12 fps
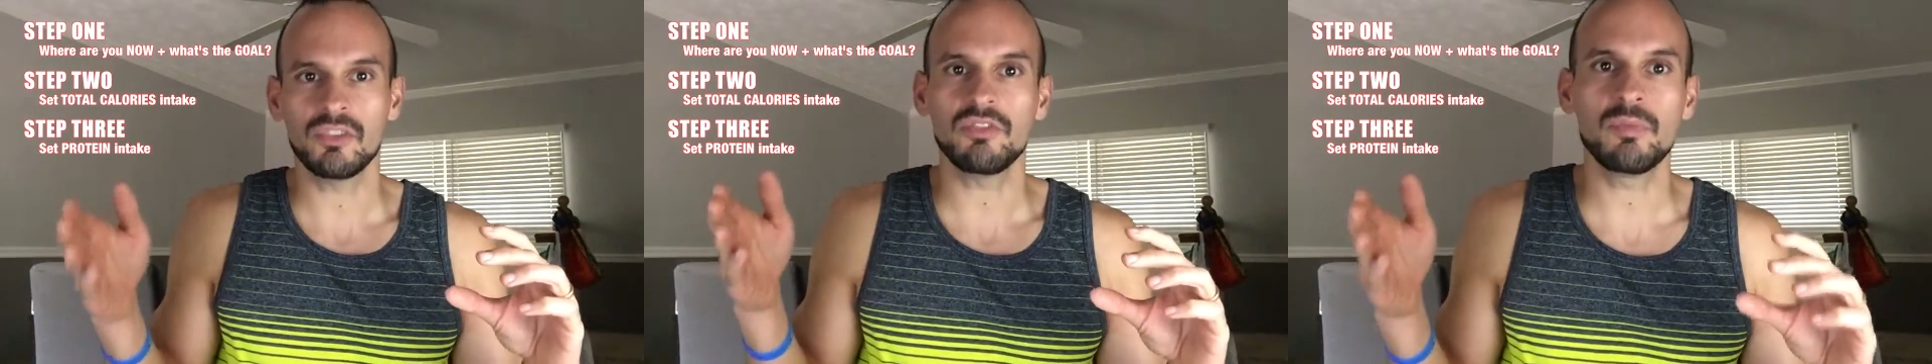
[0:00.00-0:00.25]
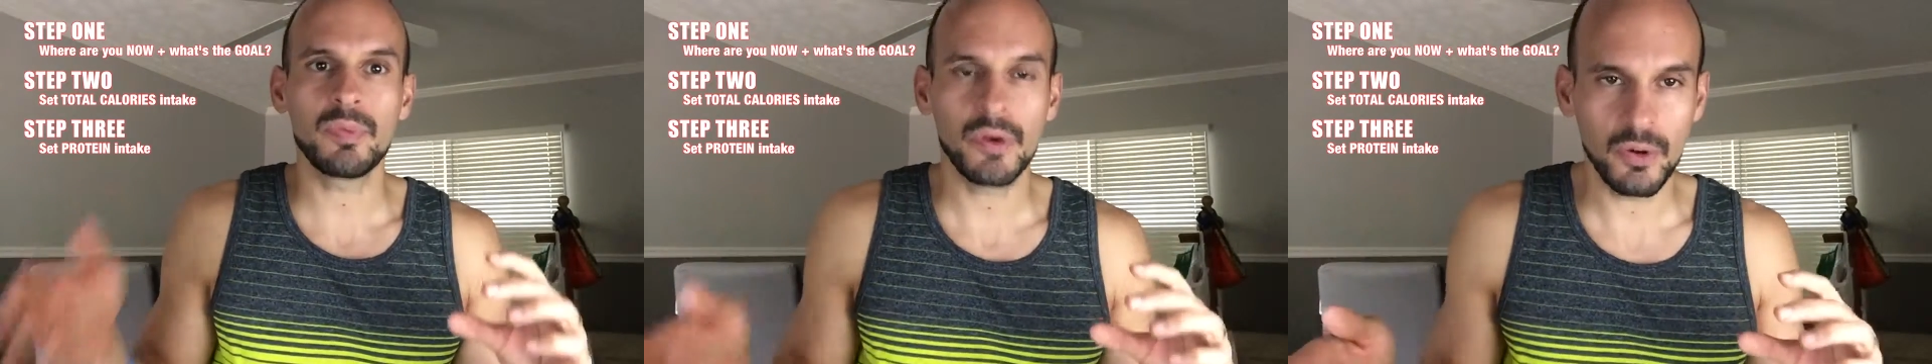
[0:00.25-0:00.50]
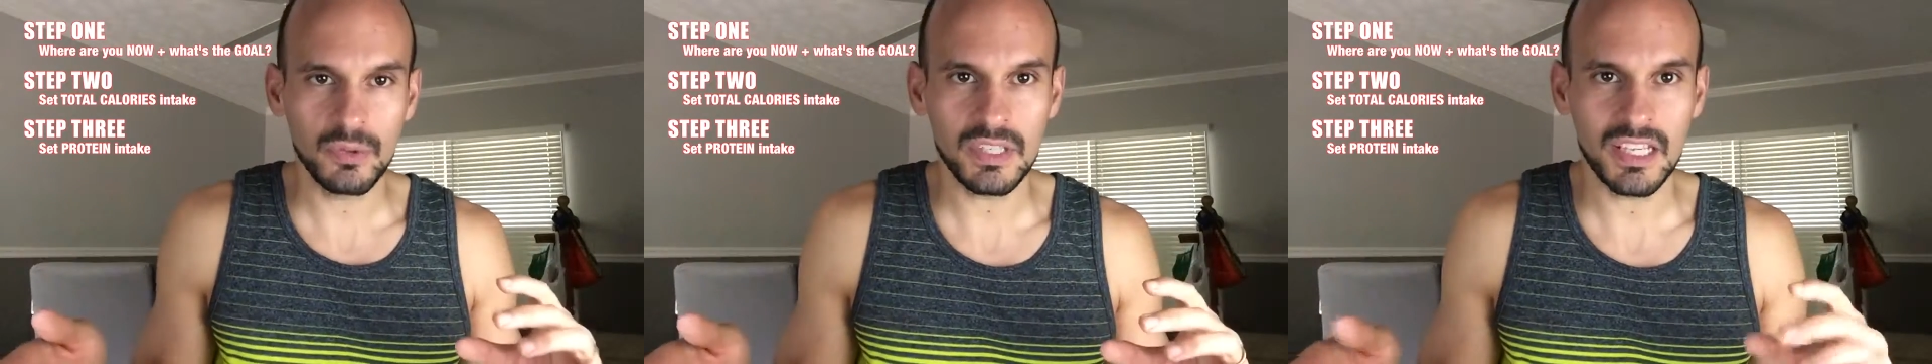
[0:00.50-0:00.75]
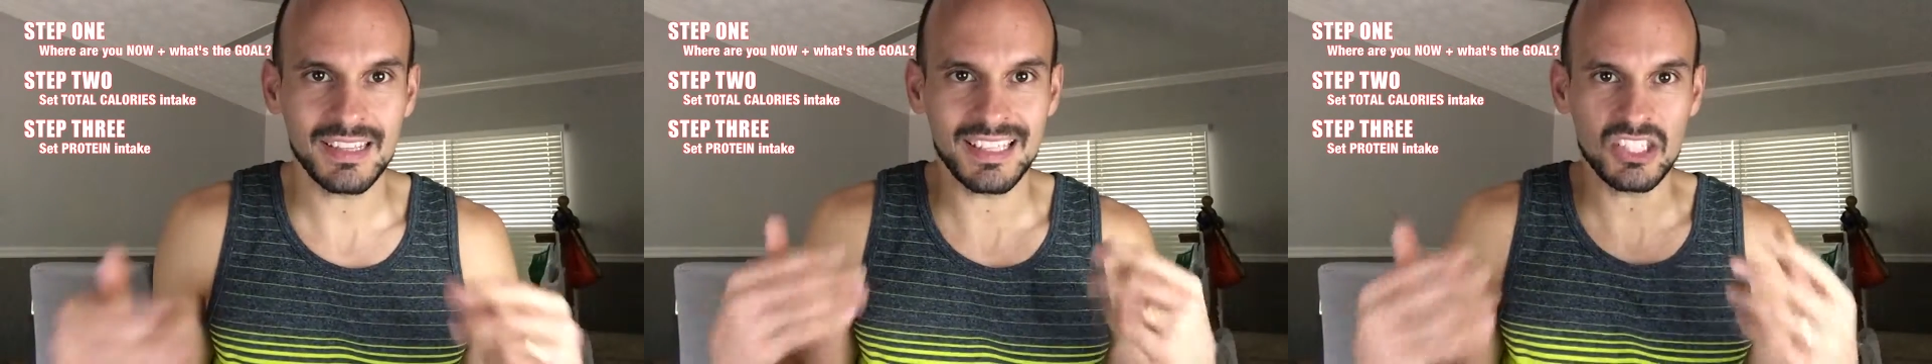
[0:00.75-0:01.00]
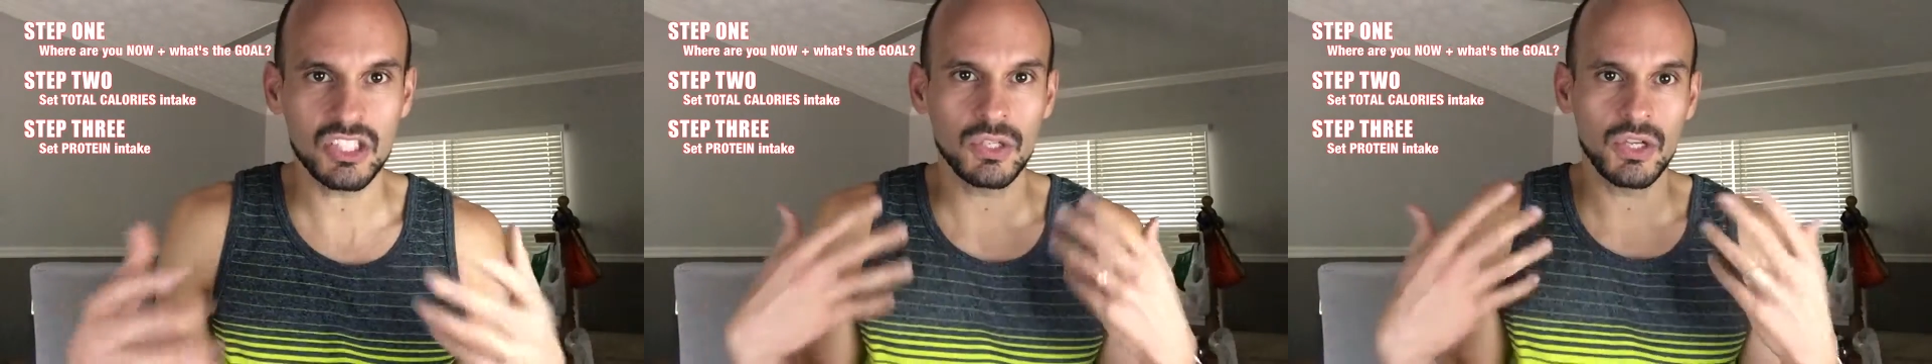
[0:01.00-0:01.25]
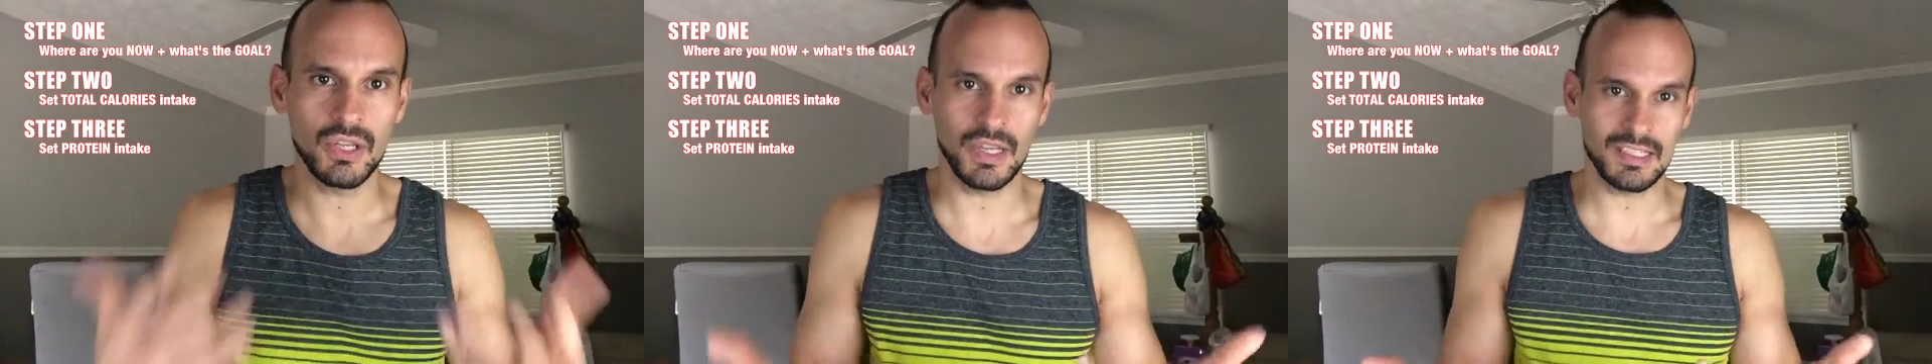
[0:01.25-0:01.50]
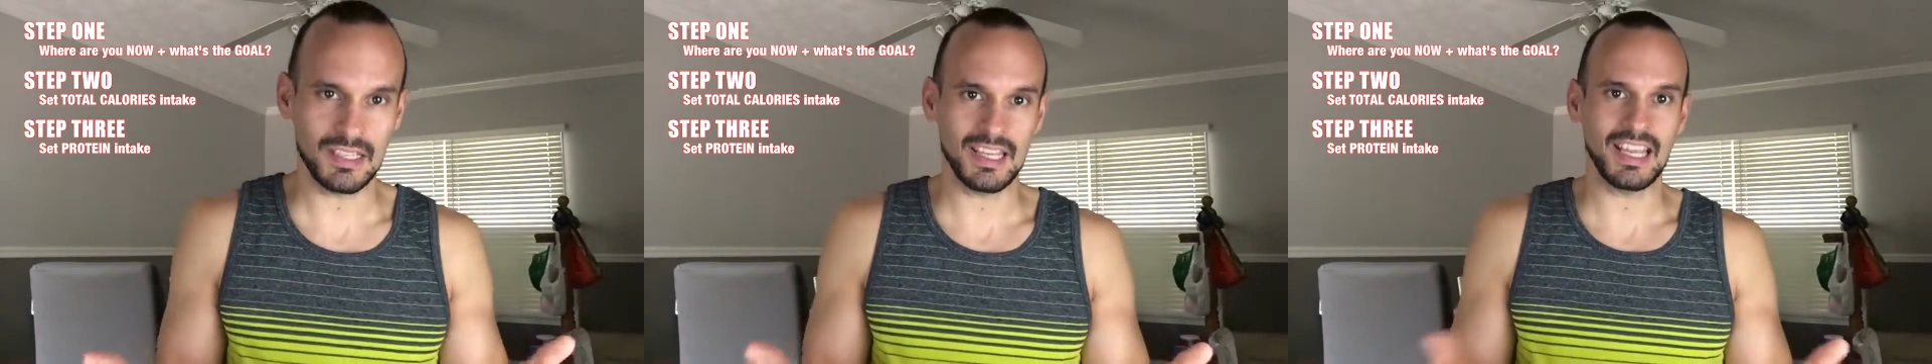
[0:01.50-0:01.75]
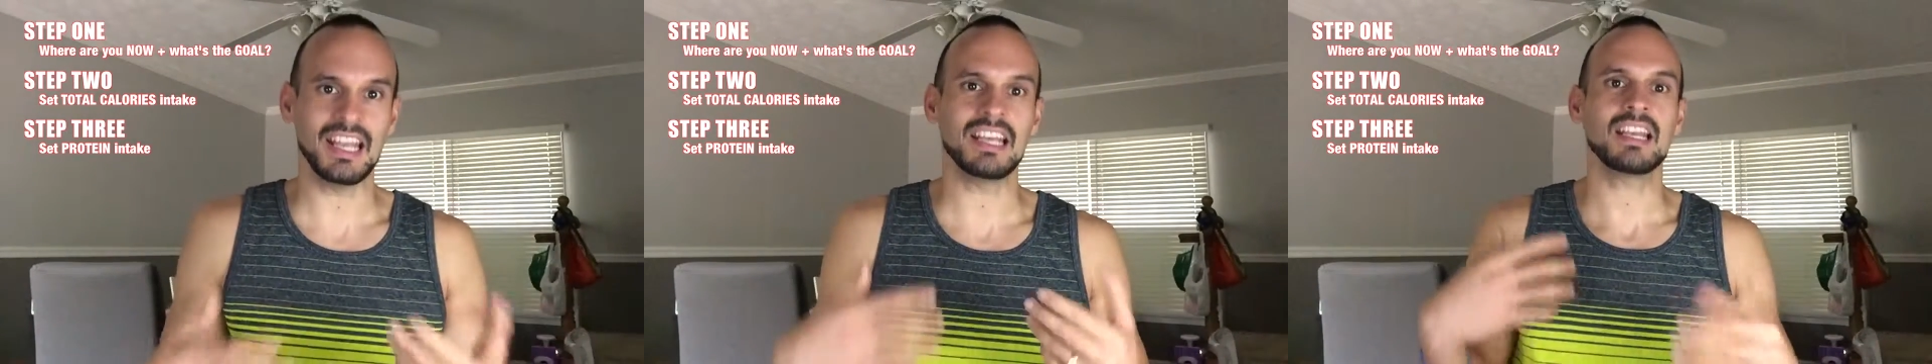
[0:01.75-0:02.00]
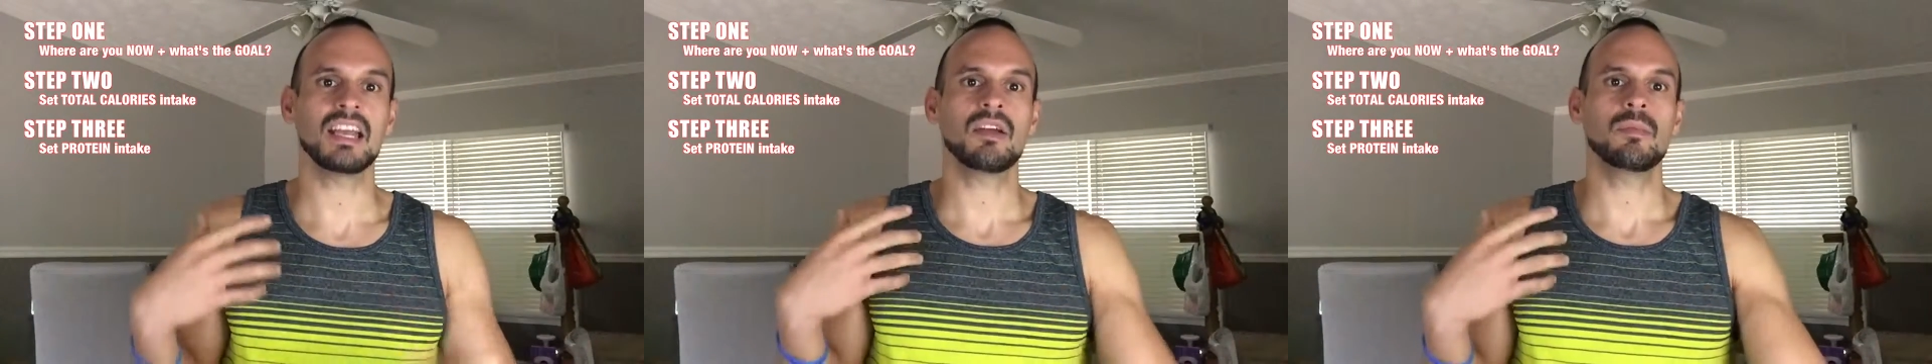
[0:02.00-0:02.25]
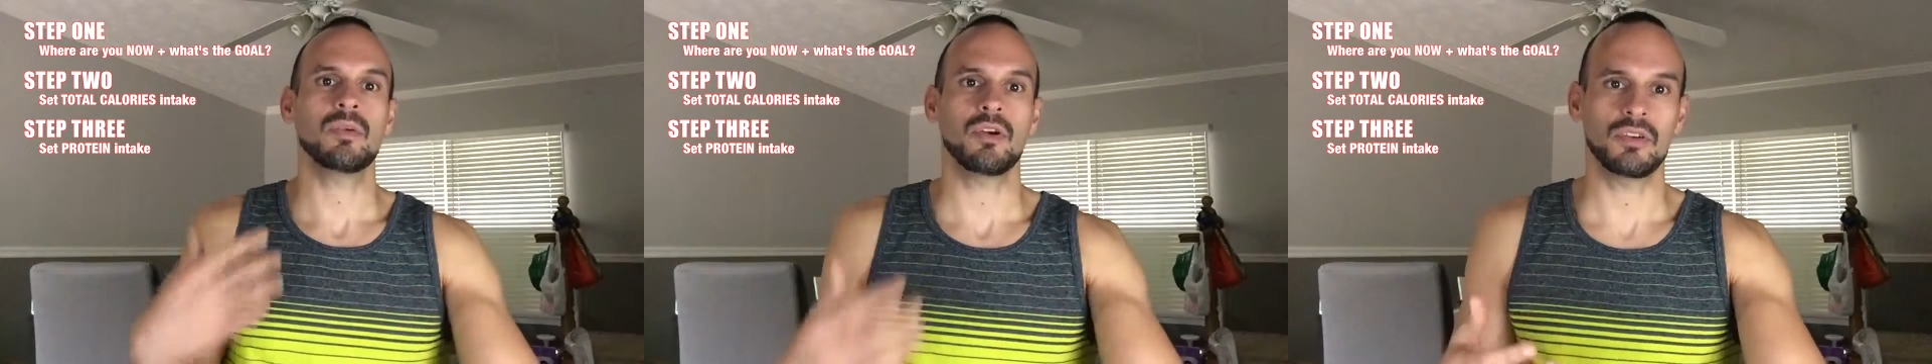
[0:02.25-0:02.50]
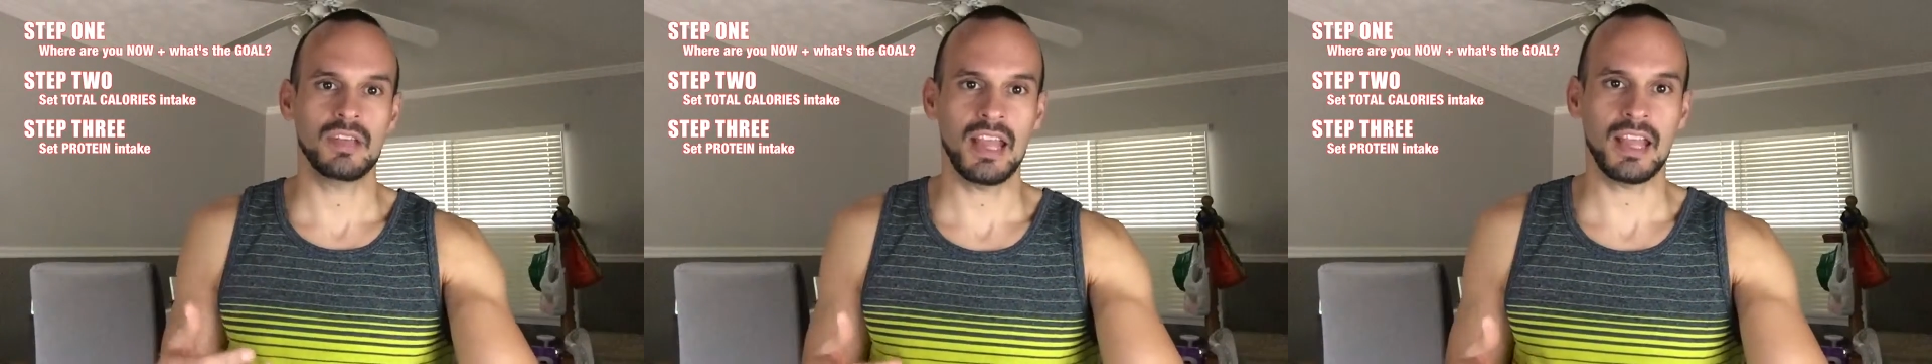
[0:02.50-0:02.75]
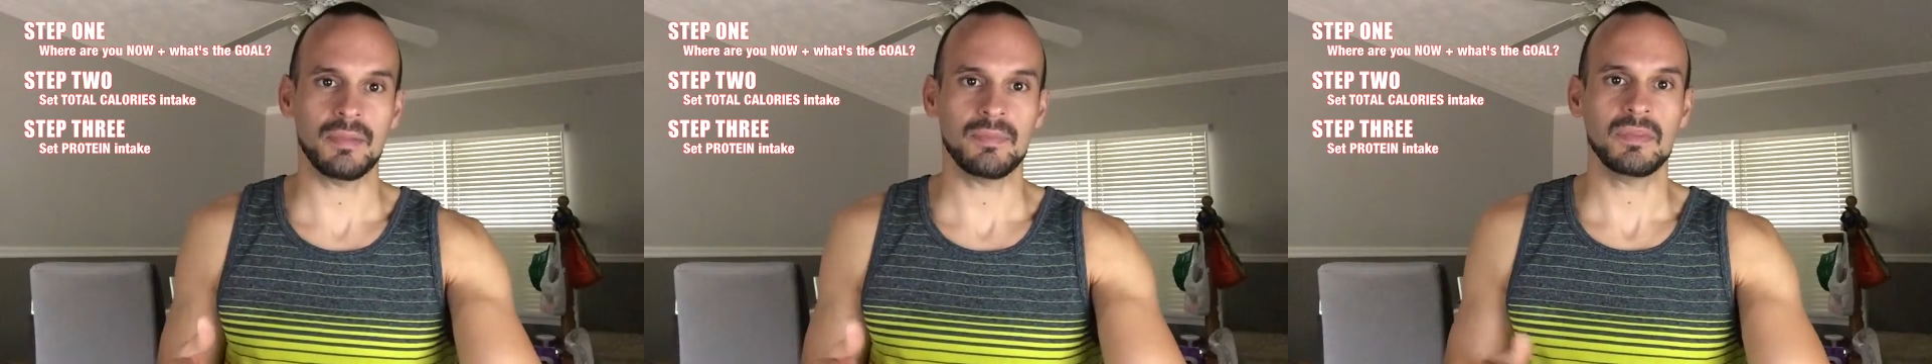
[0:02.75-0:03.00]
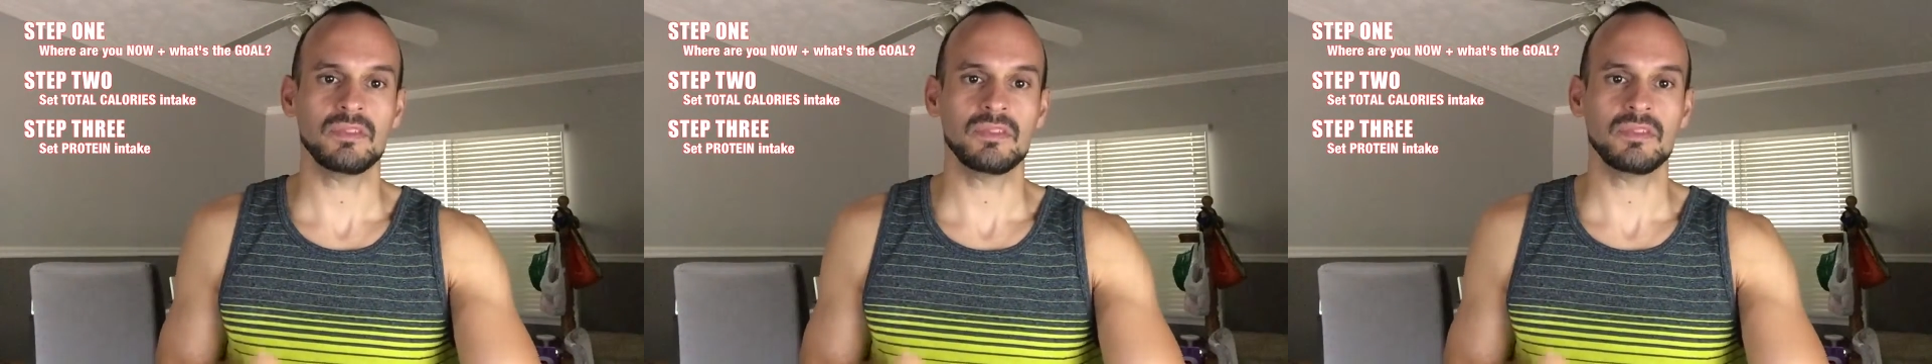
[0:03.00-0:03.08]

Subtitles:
of protein that you need to eat per day.